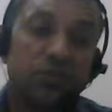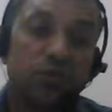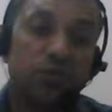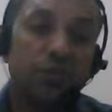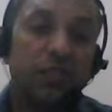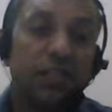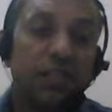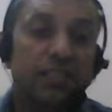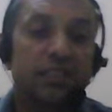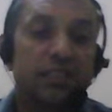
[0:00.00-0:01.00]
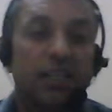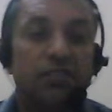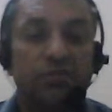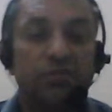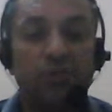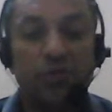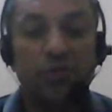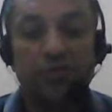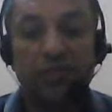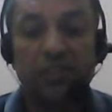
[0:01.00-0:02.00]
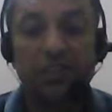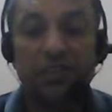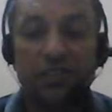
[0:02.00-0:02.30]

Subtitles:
to make exercise more difficult.